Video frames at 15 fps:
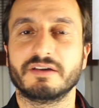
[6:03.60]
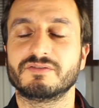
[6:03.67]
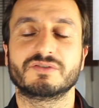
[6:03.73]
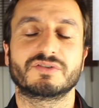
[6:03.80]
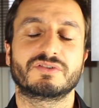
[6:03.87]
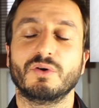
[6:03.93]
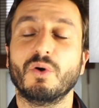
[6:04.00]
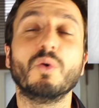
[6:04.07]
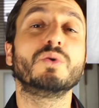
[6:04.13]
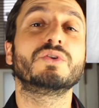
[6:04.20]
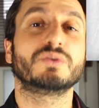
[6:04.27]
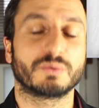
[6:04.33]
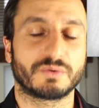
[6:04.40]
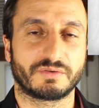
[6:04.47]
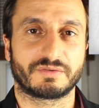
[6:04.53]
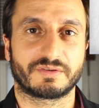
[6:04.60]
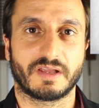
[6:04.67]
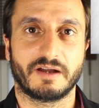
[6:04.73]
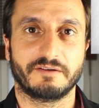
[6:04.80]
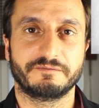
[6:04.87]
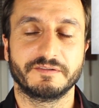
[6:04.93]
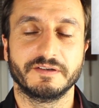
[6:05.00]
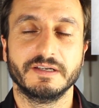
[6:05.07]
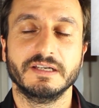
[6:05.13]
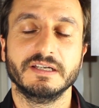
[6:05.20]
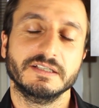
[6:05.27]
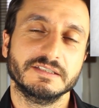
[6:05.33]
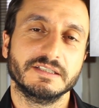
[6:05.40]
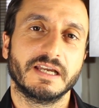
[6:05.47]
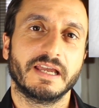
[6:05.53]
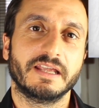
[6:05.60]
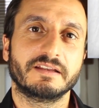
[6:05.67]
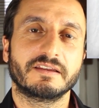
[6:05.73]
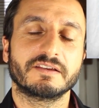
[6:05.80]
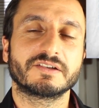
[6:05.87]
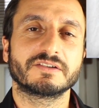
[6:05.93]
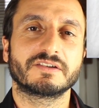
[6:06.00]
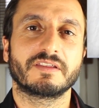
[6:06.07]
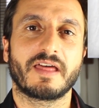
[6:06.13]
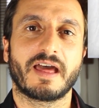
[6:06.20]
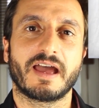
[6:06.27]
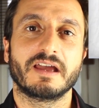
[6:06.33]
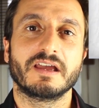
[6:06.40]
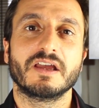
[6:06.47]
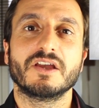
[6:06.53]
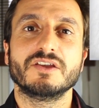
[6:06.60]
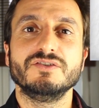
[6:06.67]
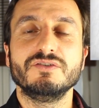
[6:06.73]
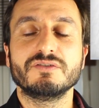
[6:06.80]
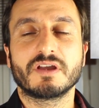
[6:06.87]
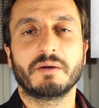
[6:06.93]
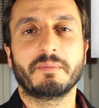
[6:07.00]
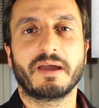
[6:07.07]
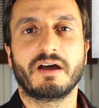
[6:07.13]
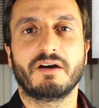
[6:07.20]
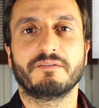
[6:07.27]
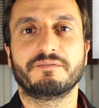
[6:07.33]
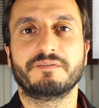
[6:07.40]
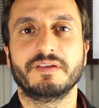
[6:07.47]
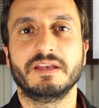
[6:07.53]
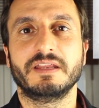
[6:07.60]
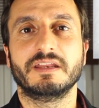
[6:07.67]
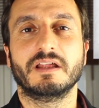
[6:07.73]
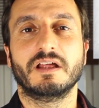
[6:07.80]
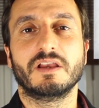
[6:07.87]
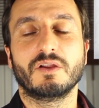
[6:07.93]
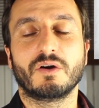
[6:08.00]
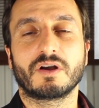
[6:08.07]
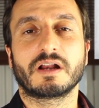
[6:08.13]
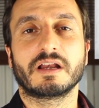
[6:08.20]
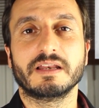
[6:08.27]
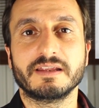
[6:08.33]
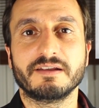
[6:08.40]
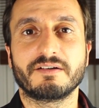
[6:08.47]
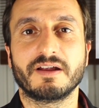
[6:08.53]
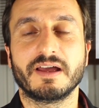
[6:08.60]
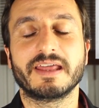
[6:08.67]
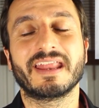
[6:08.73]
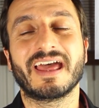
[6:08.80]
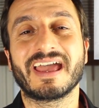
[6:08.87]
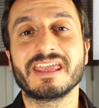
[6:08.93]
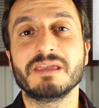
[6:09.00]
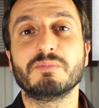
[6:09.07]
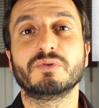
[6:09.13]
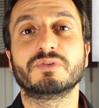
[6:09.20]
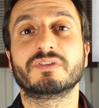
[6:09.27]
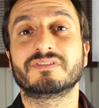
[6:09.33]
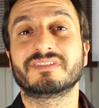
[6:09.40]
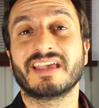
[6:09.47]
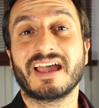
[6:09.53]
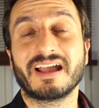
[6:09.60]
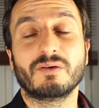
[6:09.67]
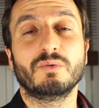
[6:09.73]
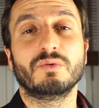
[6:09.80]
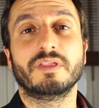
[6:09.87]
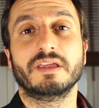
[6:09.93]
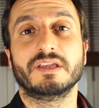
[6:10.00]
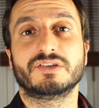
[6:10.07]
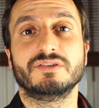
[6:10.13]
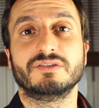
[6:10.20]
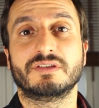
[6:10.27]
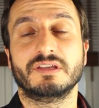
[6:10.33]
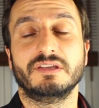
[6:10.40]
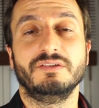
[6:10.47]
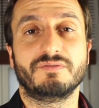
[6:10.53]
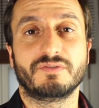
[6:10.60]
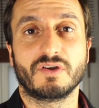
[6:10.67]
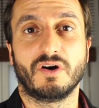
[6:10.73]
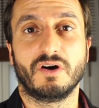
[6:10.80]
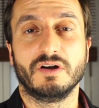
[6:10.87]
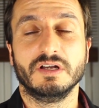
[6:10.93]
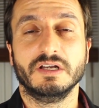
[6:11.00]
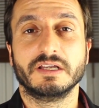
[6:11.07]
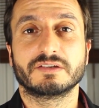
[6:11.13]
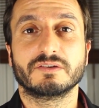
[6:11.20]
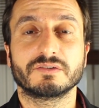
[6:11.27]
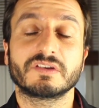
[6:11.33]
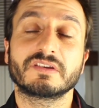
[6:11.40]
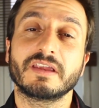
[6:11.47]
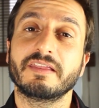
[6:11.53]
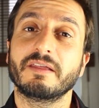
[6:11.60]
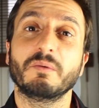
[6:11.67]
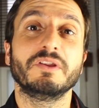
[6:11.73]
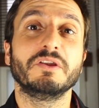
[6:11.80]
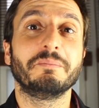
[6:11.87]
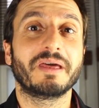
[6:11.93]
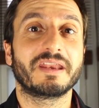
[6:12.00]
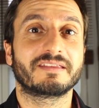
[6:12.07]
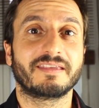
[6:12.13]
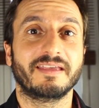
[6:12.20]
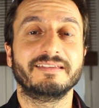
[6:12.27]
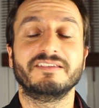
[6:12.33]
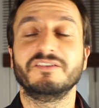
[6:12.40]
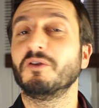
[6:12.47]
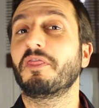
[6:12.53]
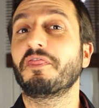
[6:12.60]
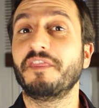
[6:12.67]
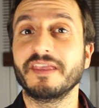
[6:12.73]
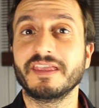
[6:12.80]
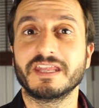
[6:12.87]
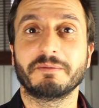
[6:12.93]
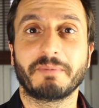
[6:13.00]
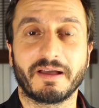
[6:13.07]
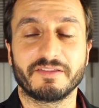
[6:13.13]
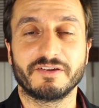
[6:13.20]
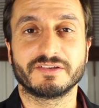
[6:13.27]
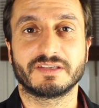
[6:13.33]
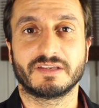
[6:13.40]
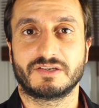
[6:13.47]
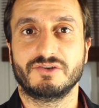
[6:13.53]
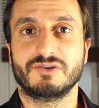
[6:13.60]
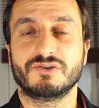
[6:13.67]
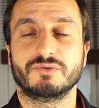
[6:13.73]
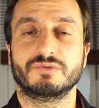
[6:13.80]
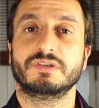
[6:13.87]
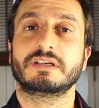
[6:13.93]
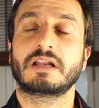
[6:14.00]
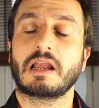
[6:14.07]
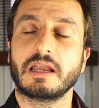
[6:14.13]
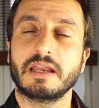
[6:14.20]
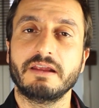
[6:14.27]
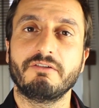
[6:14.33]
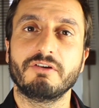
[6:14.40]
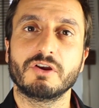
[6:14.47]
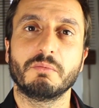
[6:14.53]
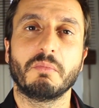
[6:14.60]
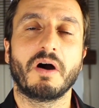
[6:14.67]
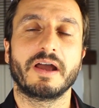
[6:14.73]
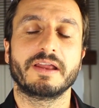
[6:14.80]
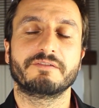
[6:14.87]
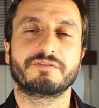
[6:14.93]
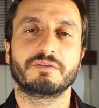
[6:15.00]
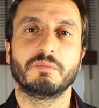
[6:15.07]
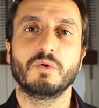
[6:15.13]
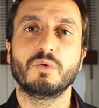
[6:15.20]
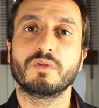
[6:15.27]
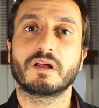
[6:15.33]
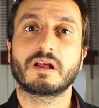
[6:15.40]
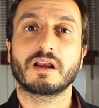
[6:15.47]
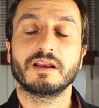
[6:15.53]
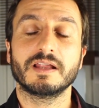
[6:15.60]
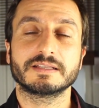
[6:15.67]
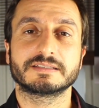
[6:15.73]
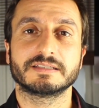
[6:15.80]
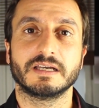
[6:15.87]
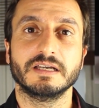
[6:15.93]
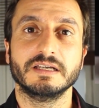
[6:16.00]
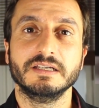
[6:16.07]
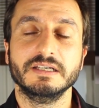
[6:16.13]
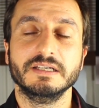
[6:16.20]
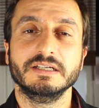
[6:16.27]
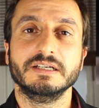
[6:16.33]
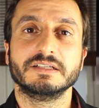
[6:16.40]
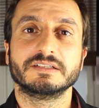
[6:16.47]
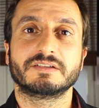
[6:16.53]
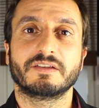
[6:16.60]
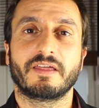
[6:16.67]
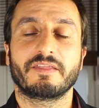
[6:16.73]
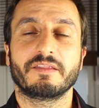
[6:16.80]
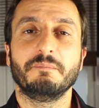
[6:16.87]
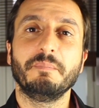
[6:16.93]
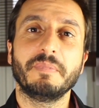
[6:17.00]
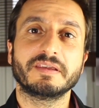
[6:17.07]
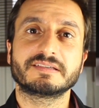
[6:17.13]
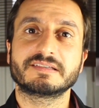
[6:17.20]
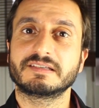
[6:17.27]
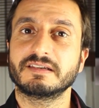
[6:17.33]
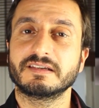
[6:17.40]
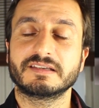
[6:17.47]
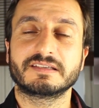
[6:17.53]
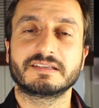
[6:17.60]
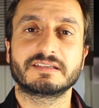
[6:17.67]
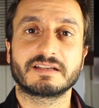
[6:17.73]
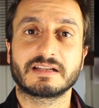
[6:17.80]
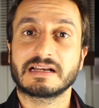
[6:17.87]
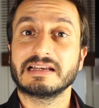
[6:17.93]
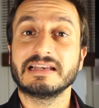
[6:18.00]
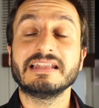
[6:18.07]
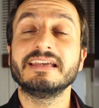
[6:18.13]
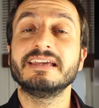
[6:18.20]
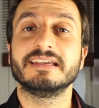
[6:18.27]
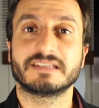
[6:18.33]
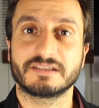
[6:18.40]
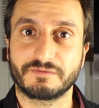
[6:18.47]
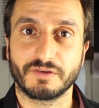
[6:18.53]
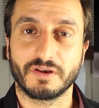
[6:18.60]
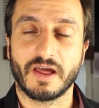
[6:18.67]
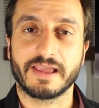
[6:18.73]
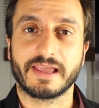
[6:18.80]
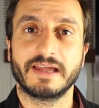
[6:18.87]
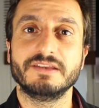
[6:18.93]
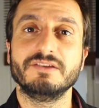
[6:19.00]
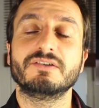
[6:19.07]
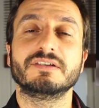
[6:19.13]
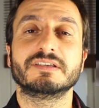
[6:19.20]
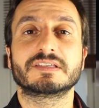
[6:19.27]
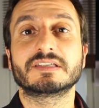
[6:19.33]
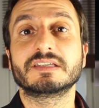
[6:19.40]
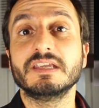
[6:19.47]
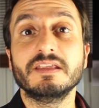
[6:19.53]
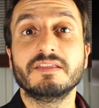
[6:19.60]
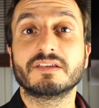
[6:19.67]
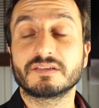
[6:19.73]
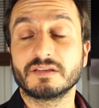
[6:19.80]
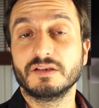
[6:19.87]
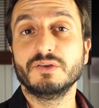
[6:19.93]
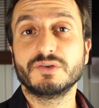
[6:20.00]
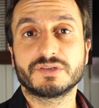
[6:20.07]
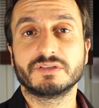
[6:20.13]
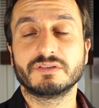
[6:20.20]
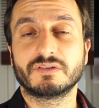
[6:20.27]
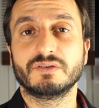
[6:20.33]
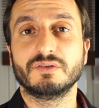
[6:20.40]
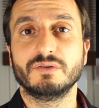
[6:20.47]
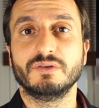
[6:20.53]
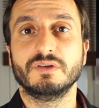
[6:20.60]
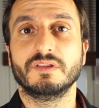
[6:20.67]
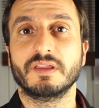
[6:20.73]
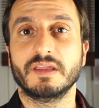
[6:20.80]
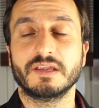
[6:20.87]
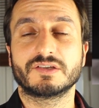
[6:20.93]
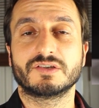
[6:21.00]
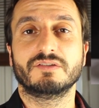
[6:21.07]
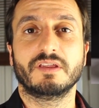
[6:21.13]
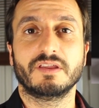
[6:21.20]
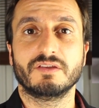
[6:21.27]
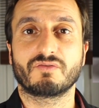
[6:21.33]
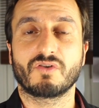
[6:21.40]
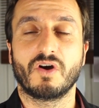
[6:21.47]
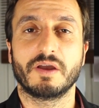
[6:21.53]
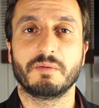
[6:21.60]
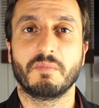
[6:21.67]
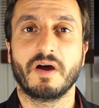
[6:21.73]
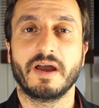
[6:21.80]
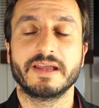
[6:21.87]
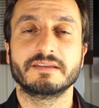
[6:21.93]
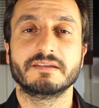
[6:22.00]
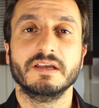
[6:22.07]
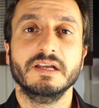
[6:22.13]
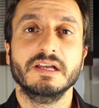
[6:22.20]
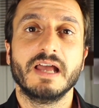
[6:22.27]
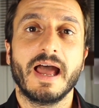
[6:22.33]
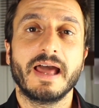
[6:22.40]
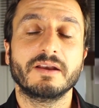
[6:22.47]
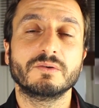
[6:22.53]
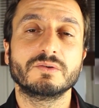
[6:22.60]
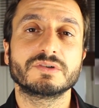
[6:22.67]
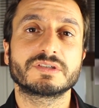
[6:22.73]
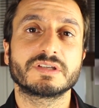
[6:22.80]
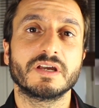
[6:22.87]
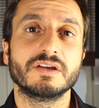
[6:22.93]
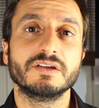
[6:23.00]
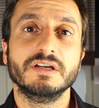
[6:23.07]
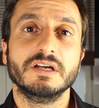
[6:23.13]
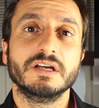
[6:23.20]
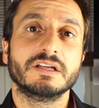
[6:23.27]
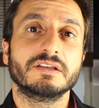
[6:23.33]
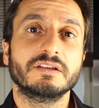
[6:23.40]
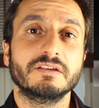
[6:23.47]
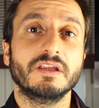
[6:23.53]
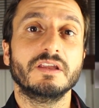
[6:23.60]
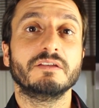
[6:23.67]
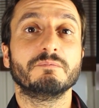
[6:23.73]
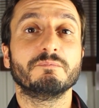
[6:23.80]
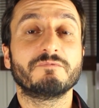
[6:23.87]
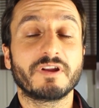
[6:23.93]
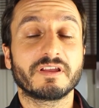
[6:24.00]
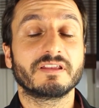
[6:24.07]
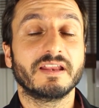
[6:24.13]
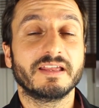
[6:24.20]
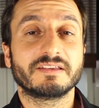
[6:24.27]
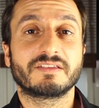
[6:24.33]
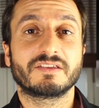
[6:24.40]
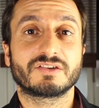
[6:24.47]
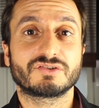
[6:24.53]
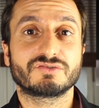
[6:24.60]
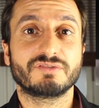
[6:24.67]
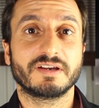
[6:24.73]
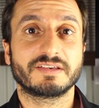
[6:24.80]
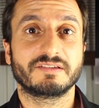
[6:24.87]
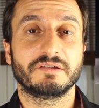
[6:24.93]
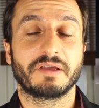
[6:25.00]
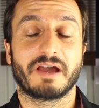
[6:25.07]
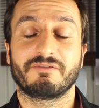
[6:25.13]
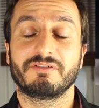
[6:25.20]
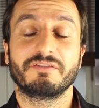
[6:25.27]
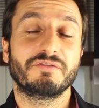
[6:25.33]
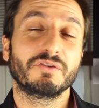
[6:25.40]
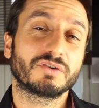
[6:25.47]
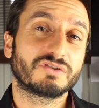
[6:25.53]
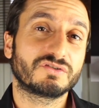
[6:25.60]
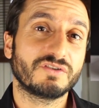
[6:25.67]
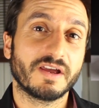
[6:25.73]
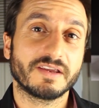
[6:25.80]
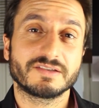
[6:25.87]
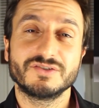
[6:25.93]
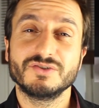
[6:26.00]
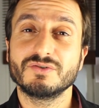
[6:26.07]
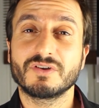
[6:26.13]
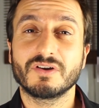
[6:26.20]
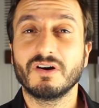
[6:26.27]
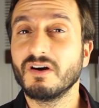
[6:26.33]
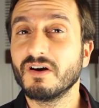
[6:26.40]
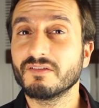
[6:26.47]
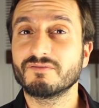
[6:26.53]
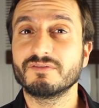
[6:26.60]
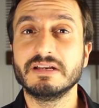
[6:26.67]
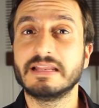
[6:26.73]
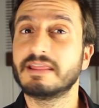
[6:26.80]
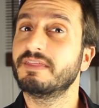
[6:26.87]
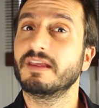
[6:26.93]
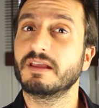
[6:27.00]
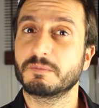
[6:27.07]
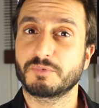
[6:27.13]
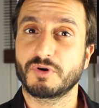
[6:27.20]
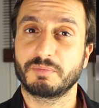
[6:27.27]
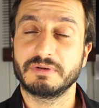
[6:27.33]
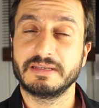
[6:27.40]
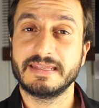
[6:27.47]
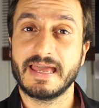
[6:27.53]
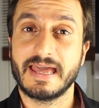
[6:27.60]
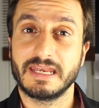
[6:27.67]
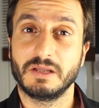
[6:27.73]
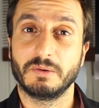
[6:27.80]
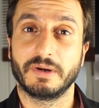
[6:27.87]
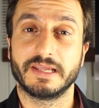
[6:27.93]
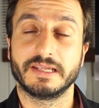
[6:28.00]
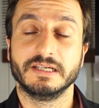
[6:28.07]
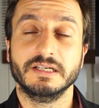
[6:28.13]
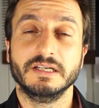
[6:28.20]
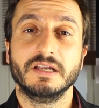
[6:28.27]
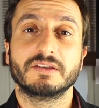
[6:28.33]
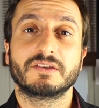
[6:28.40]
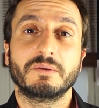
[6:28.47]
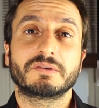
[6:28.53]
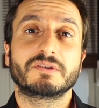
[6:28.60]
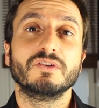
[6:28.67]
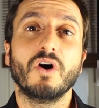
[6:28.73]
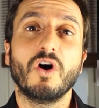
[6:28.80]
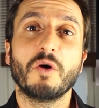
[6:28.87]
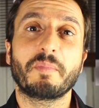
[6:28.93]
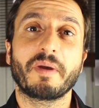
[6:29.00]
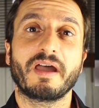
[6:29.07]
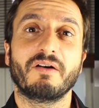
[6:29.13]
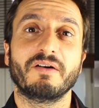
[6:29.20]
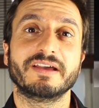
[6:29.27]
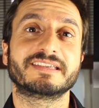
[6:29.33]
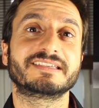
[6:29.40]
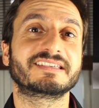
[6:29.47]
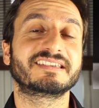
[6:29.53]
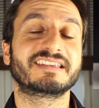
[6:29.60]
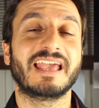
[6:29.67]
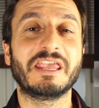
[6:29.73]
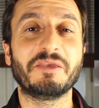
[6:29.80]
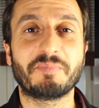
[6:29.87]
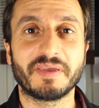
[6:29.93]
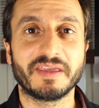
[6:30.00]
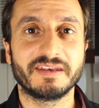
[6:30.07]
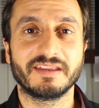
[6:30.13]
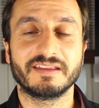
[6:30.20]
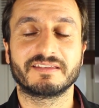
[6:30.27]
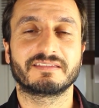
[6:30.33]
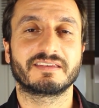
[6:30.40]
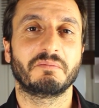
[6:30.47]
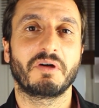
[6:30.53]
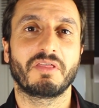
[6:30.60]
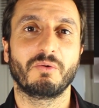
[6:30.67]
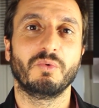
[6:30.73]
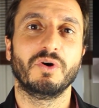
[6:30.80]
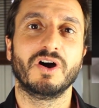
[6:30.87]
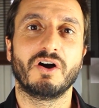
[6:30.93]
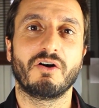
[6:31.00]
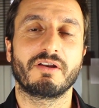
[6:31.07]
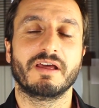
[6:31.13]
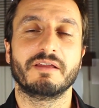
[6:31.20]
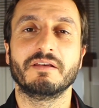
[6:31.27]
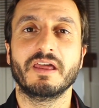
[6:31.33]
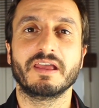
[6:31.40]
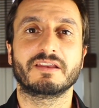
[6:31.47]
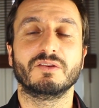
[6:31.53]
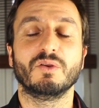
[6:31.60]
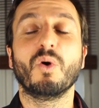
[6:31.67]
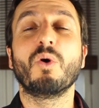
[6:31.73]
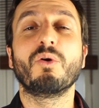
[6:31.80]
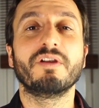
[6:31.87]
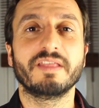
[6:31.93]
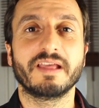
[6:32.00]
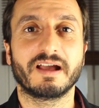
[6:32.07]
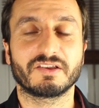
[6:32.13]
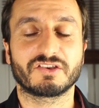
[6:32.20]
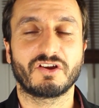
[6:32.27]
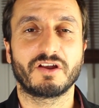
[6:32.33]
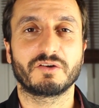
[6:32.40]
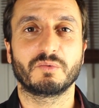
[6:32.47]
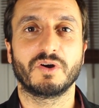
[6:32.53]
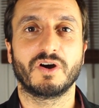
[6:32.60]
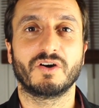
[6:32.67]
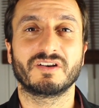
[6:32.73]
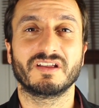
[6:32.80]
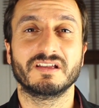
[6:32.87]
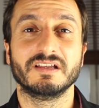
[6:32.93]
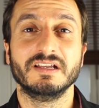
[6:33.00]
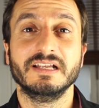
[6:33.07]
levels to all sorts of stuff. In addition to that, you come out feeling a lot clearer and able to tackle the issues that you've got. It's not to say that when you're meditating you're thinking about those issues, you're just clearing your mind from all the clutter so that the mist clears, if you like, and you can see the solution to the issue that you've got in mind. And also, it regulates the stress that you have, and if you're stressed you can't really think properly anyway. So it's not about escaping into some other world and ignoring the outside world.